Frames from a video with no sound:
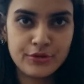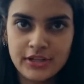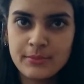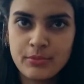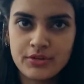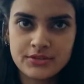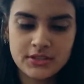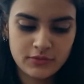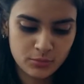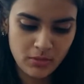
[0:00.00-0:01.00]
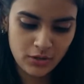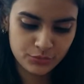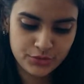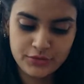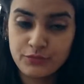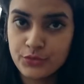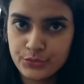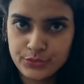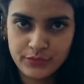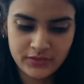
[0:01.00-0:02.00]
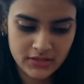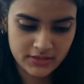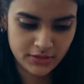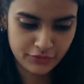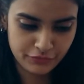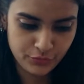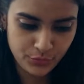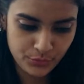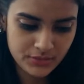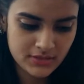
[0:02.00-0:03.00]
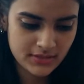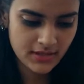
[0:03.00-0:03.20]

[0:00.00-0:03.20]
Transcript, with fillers: really positive about the reviews of these earphones.